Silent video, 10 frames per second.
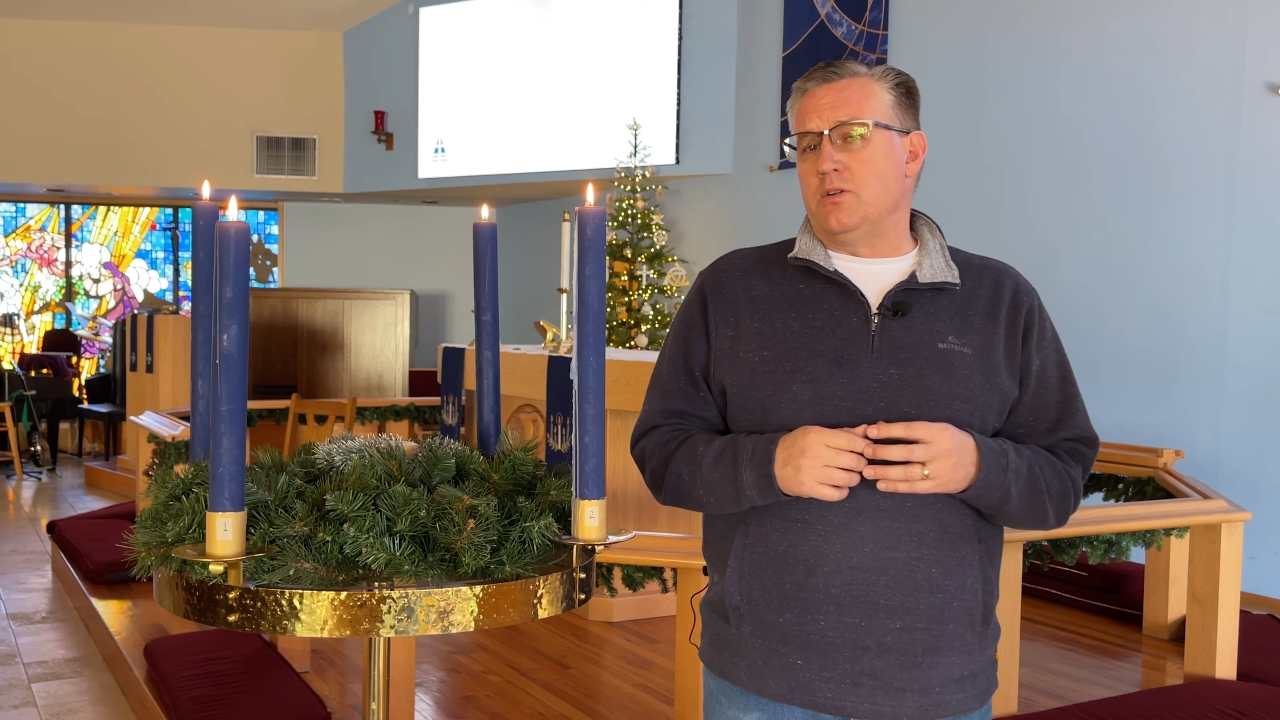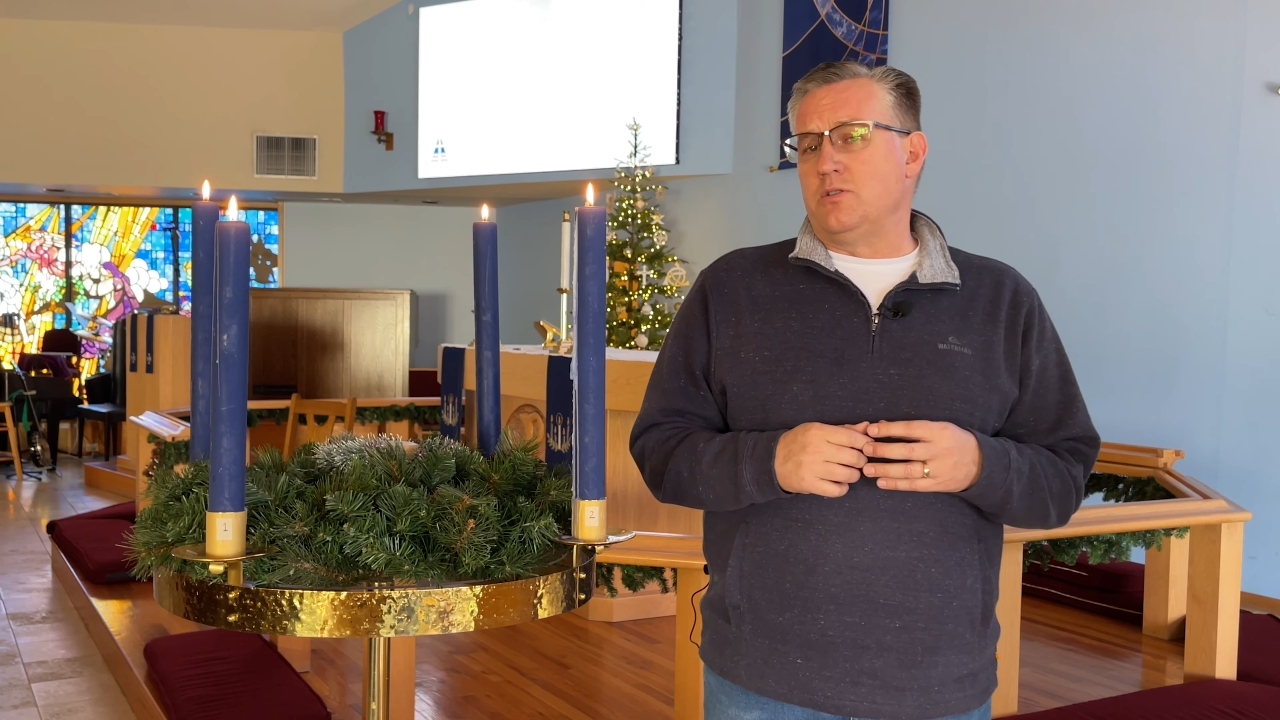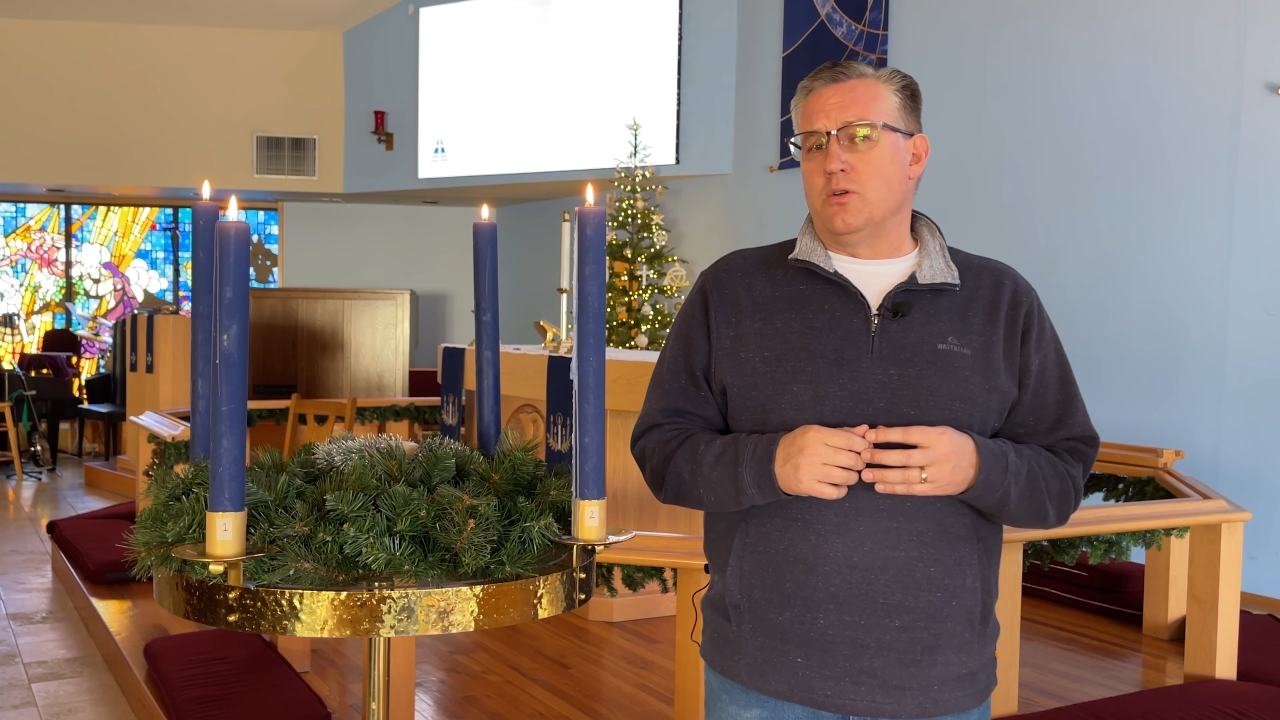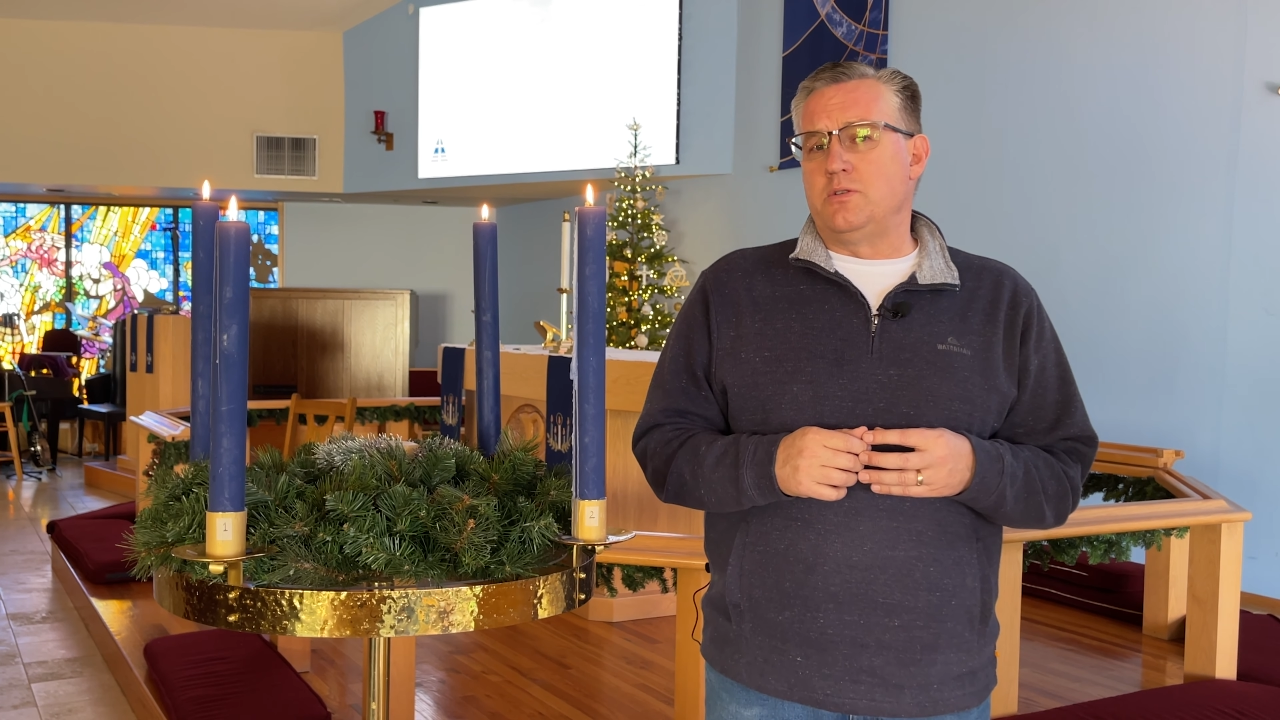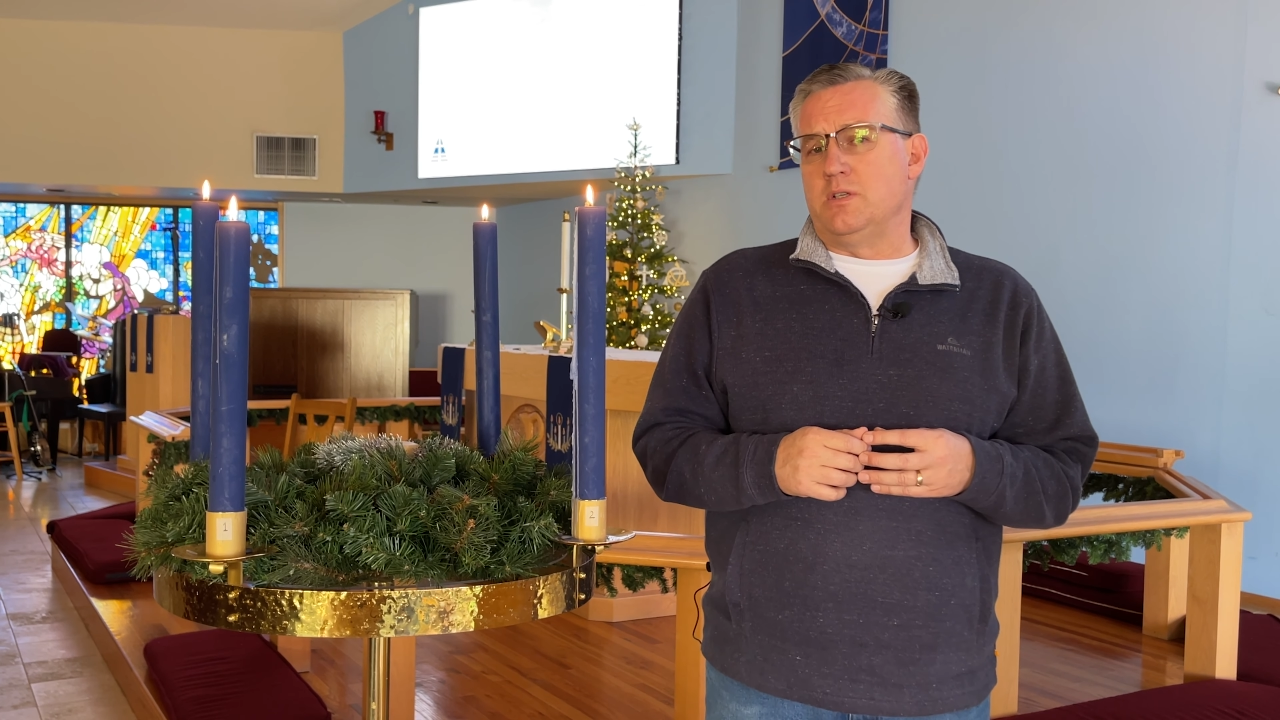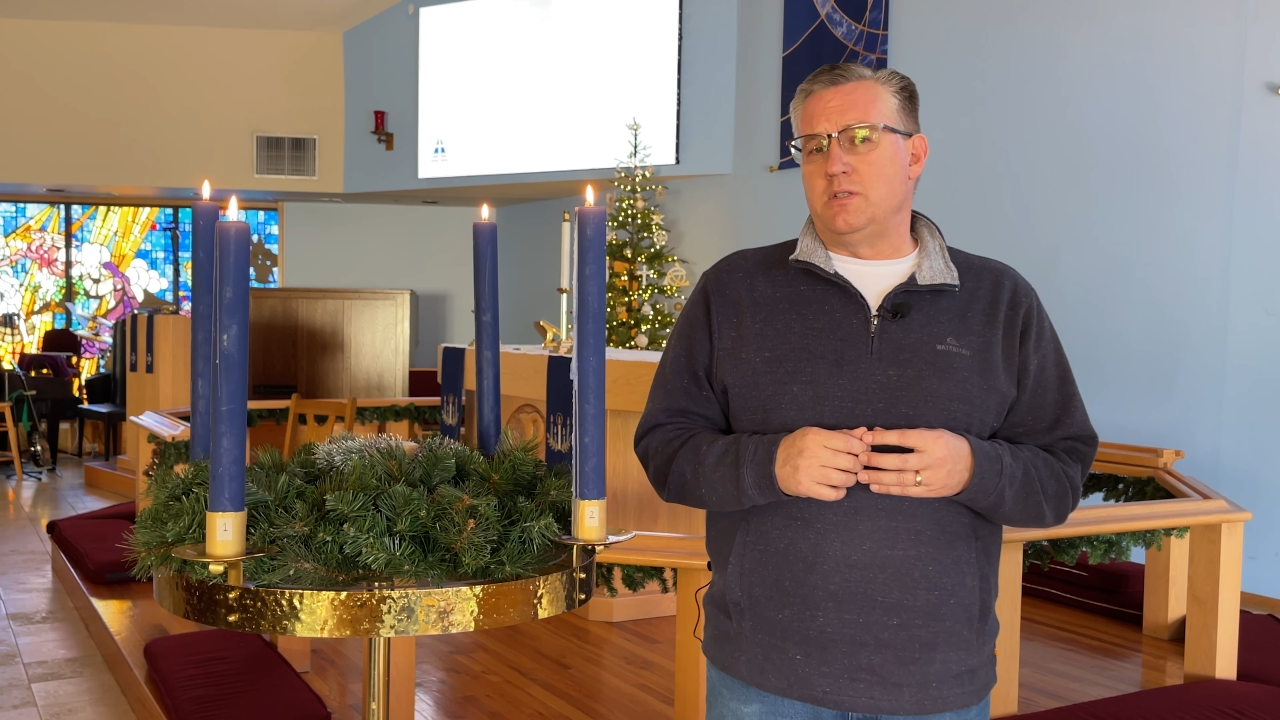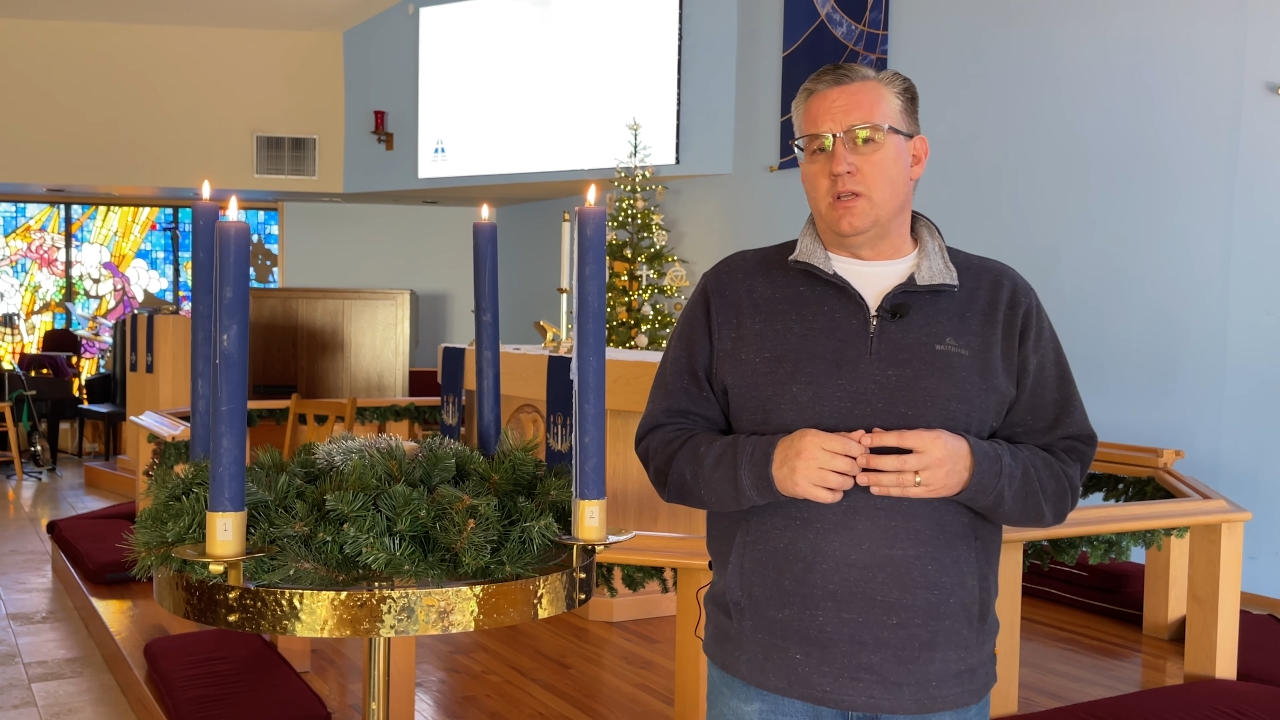solstice